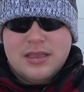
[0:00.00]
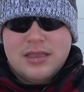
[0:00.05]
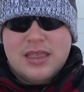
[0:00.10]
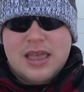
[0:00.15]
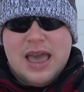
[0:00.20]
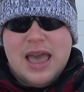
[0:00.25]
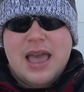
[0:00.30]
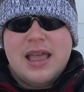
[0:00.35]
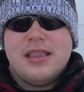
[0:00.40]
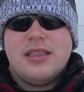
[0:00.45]

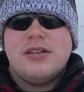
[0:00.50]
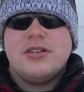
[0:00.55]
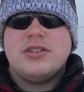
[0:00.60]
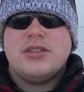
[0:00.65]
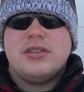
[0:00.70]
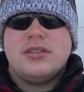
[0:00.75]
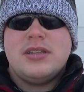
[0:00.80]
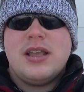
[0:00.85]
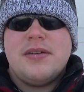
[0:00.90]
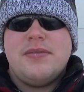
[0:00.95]
that
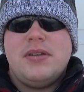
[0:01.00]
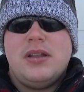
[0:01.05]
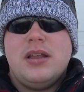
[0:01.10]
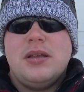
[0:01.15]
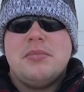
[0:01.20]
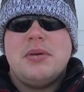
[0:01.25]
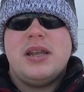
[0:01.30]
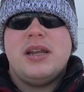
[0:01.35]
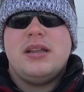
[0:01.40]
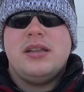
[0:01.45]
there's
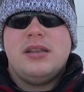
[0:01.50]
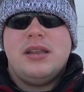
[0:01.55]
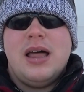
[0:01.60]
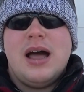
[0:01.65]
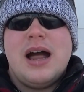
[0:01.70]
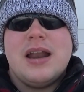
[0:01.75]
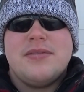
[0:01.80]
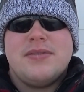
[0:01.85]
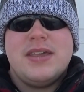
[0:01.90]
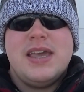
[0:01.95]
definitely been a
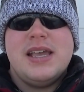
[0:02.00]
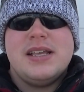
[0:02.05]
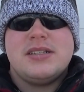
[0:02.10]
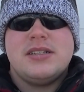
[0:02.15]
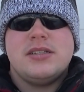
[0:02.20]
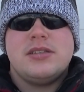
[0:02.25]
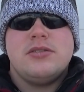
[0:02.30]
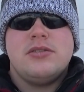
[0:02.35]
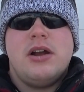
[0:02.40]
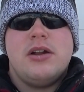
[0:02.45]
lot of
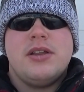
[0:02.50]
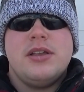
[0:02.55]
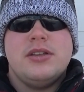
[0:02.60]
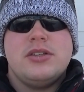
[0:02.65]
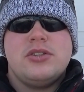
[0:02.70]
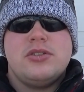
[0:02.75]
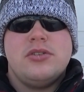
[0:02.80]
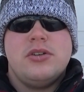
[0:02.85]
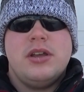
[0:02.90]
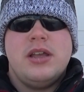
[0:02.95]
cases throughout
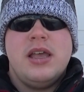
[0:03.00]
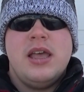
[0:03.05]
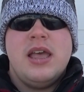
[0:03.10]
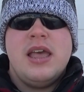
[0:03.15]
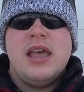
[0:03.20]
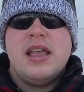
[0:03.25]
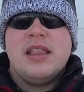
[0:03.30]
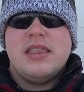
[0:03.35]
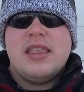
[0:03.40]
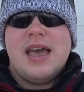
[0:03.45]
history
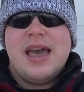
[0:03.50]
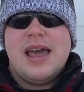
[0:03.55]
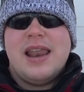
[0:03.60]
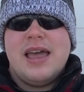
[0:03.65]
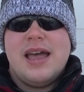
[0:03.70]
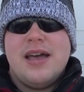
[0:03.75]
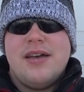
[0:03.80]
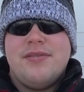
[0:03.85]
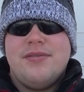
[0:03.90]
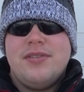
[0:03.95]
that
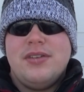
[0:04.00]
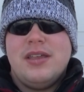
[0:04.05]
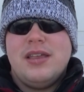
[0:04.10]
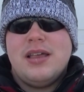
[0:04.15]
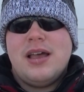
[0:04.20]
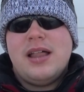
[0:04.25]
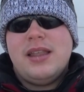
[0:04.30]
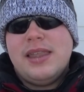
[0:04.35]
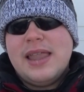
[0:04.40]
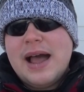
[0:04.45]
have
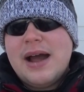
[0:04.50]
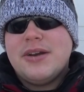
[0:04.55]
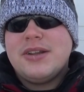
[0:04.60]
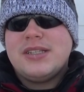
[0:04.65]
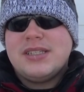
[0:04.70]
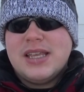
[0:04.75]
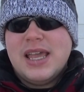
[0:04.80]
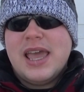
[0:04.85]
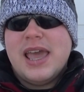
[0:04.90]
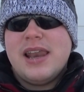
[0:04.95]
allowed
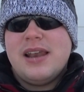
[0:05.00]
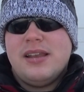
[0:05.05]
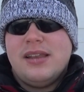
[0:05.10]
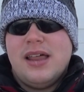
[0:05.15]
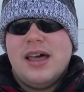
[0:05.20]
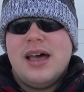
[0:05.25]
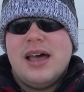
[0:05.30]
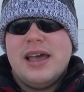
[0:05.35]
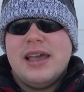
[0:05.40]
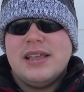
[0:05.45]
us to
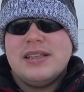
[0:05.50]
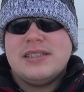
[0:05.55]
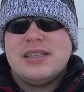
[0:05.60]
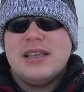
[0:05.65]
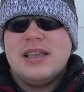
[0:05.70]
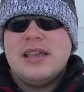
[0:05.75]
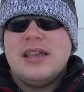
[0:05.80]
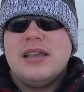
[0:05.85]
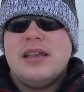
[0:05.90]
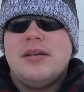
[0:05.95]
analyze
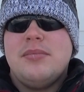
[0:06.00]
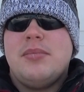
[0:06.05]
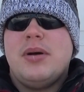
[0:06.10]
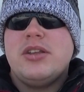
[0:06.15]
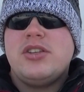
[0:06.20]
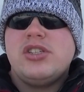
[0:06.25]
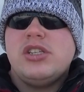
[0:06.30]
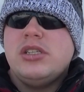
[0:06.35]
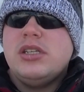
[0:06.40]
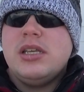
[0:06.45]

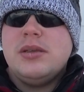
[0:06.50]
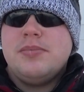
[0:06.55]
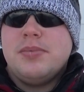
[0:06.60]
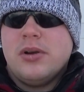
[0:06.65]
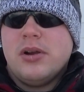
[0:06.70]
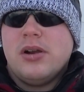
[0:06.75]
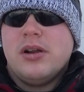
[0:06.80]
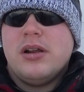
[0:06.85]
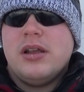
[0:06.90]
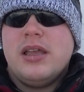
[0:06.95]
much
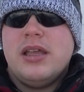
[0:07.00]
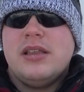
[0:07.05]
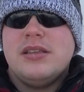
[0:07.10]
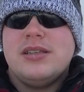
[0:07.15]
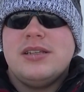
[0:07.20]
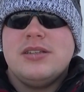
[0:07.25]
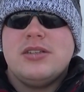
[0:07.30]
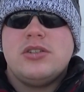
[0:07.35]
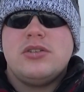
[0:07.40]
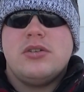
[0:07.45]
deeper
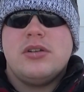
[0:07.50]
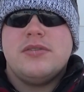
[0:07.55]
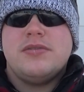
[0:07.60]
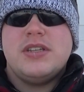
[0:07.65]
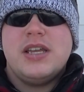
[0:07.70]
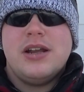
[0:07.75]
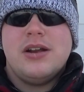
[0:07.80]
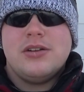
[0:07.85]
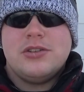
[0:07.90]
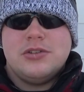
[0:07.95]
into this sort of
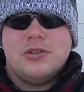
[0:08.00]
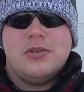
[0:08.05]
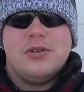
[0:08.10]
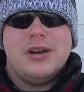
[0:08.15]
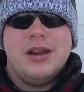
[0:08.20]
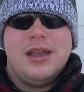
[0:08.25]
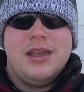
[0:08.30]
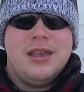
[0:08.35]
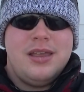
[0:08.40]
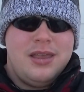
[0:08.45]
territory